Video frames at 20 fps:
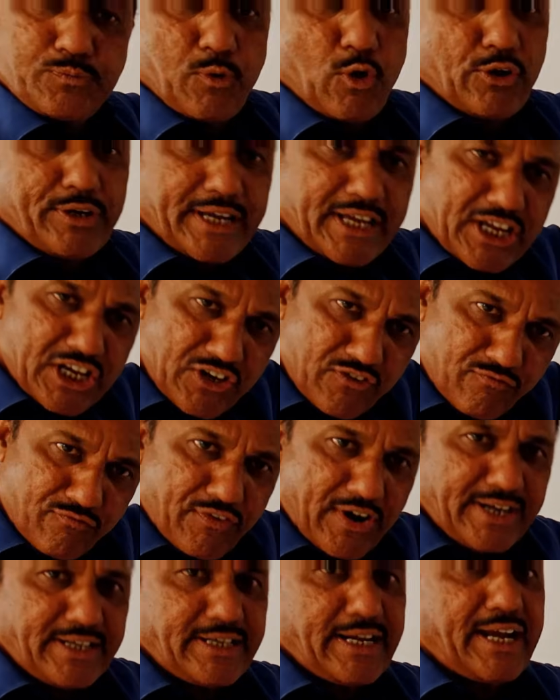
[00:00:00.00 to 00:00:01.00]
for
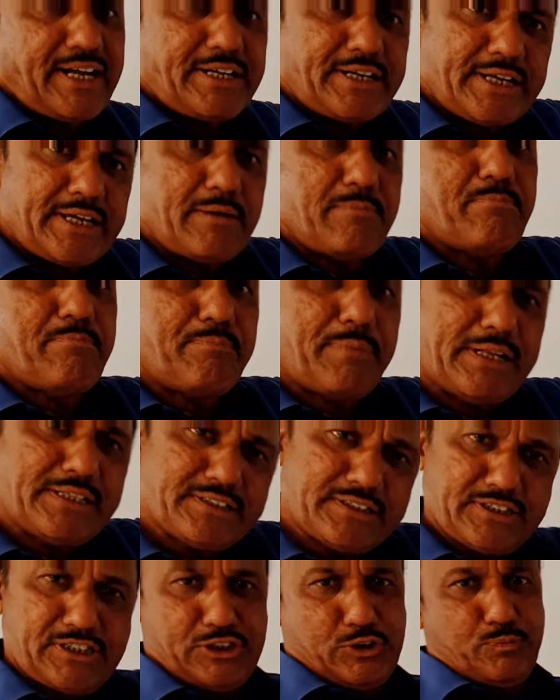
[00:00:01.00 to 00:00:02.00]
infinite
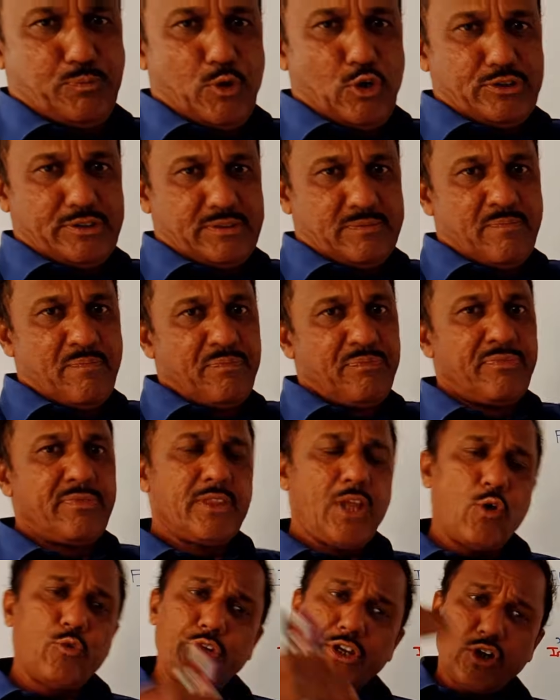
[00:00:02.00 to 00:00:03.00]
impulse response.
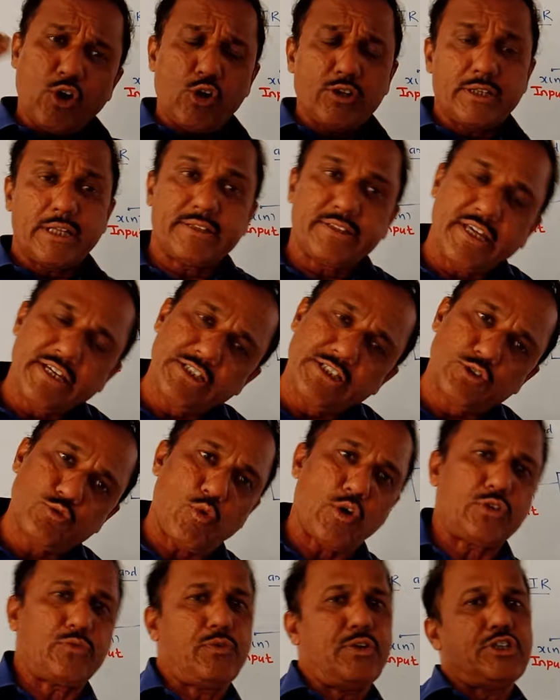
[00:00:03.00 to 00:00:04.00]
Now recall the things
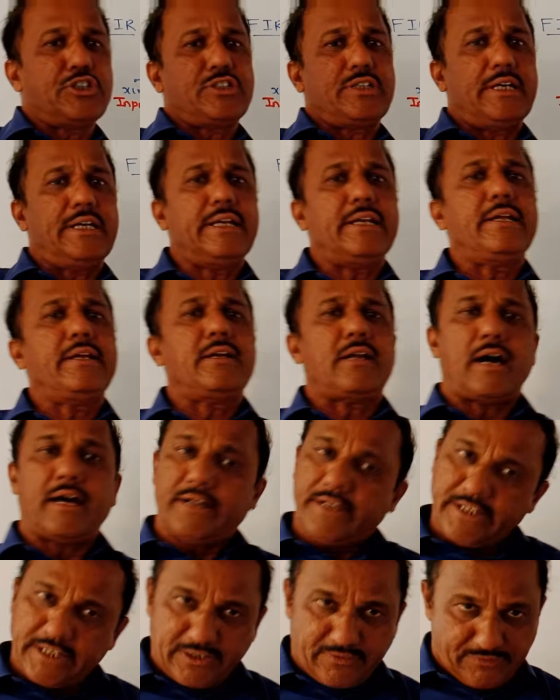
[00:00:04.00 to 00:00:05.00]
what we studied in
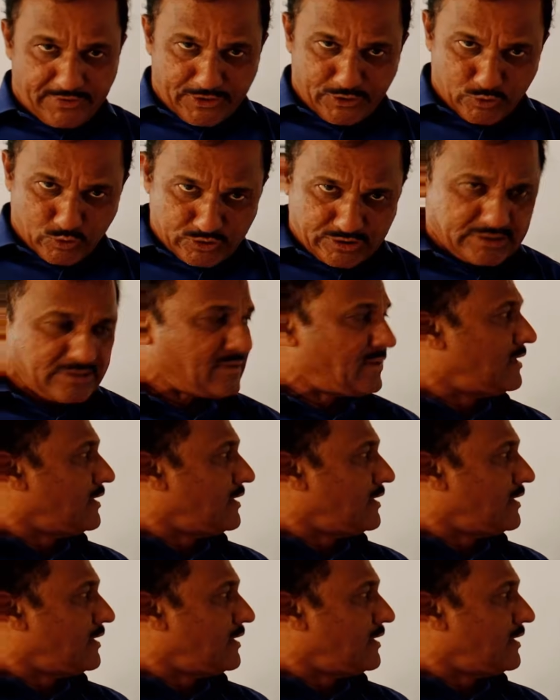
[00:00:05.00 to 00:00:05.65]
earlier videos.